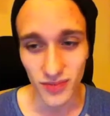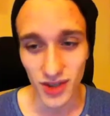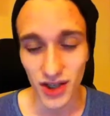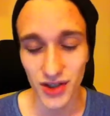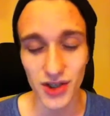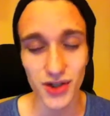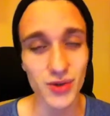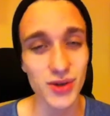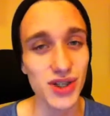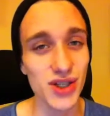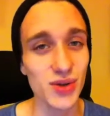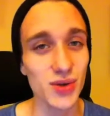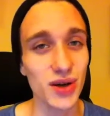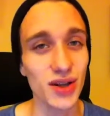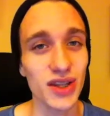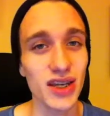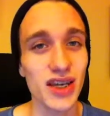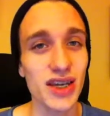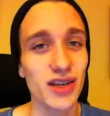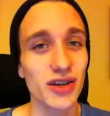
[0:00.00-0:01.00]
and doing so
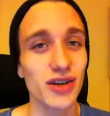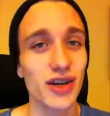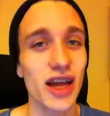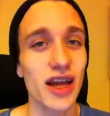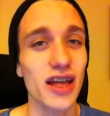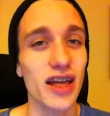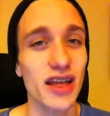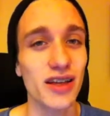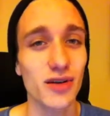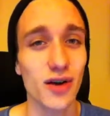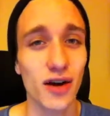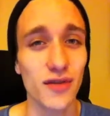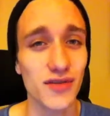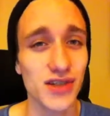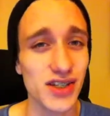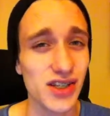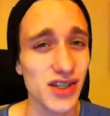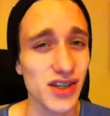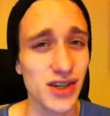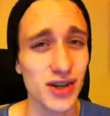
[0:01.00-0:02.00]
on the internet. And
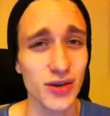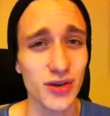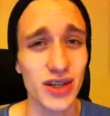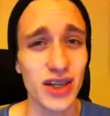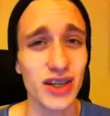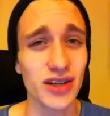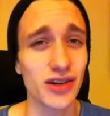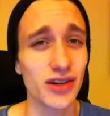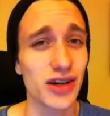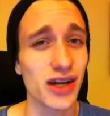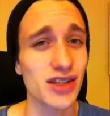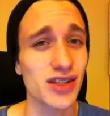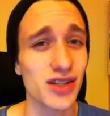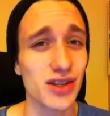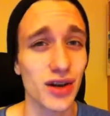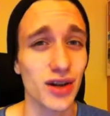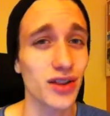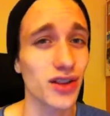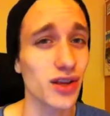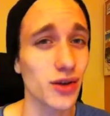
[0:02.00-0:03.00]
obviously, the internet's
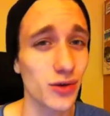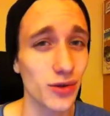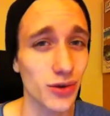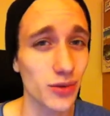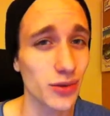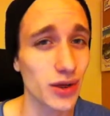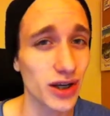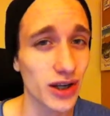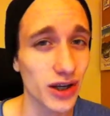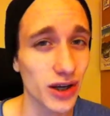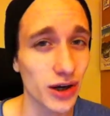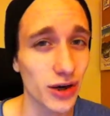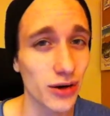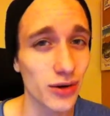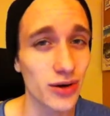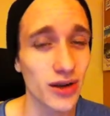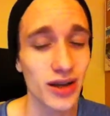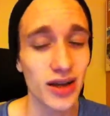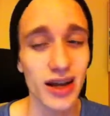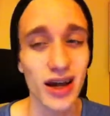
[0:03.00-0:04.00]
not the only way to
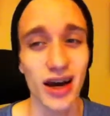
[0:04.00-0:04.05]
go.